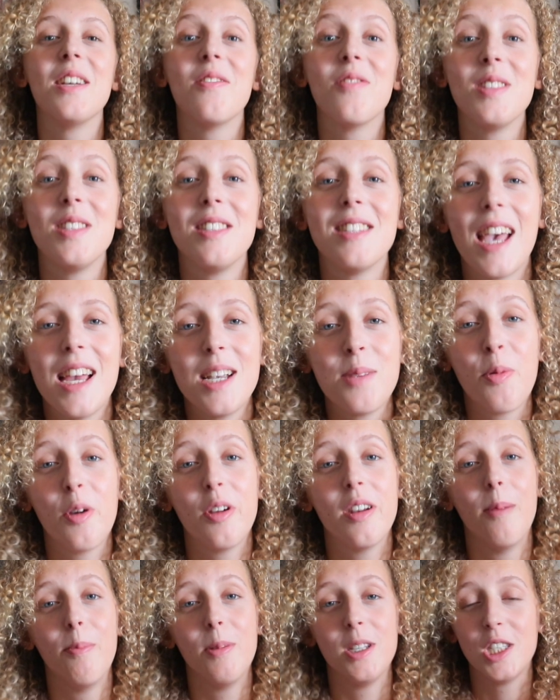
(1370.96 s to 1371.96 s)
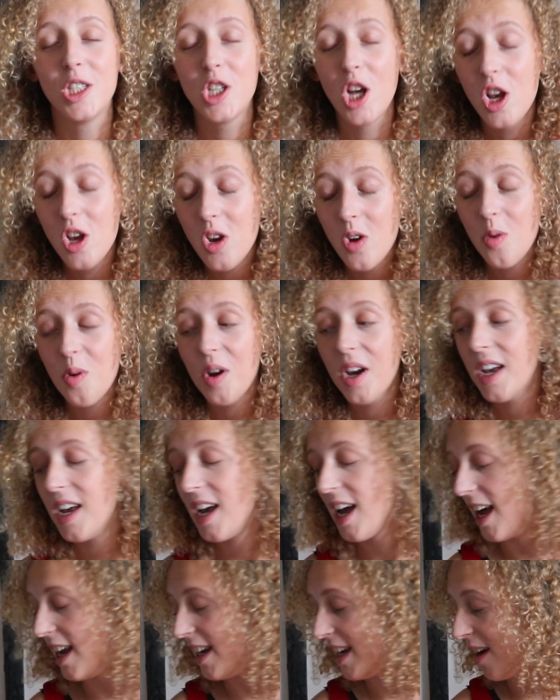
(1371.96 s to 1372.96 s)
from sketchbook number 2,
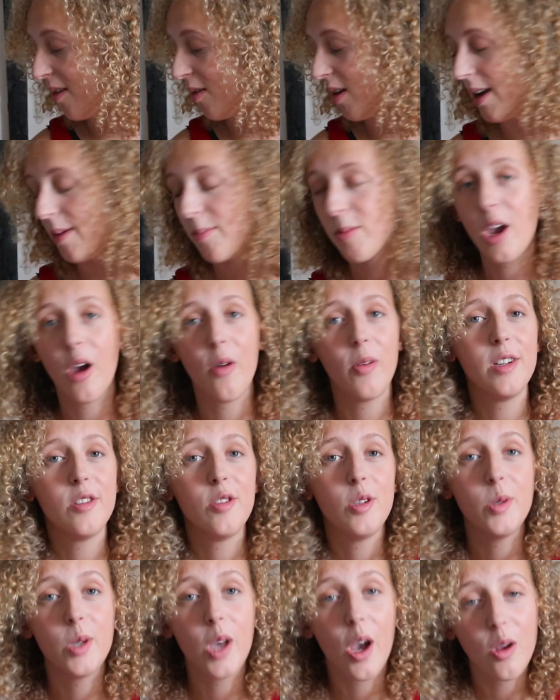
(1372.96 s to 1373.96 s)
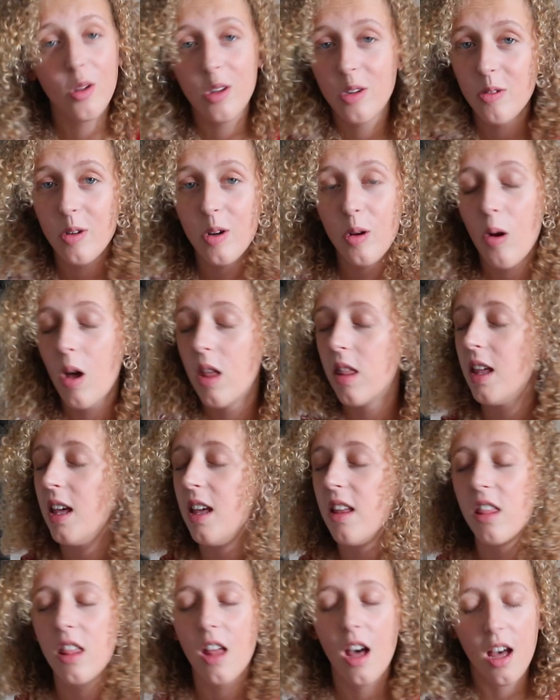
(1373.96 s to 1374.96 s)
and now I'm going to go through the
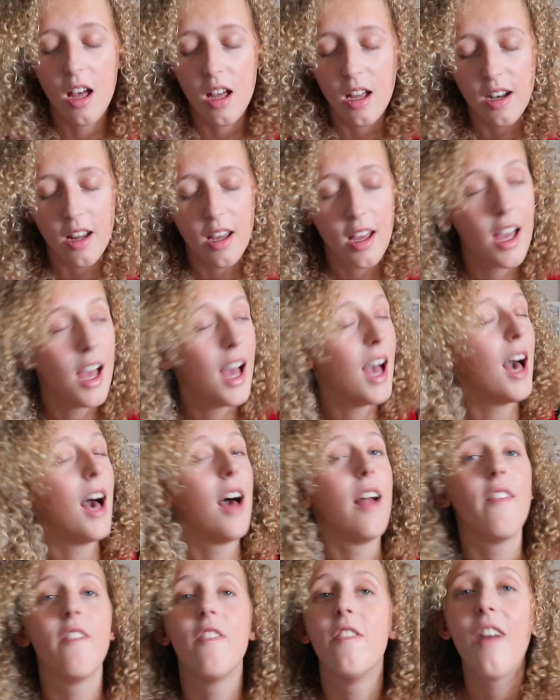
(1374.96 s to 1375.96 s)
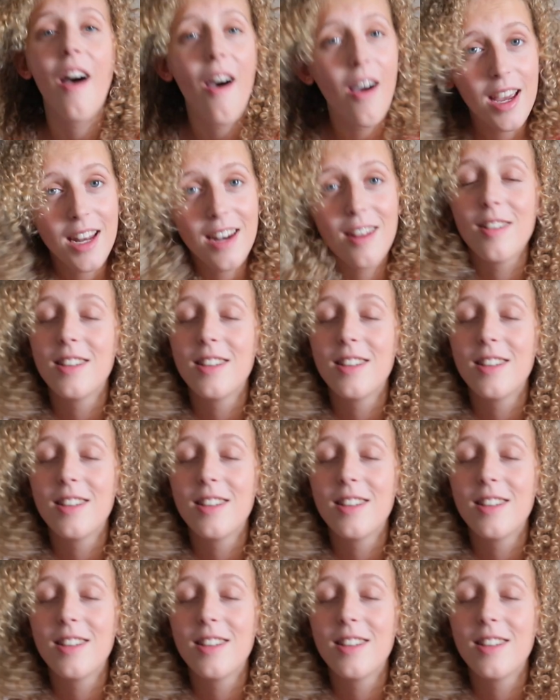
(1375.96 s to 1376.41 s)
third and final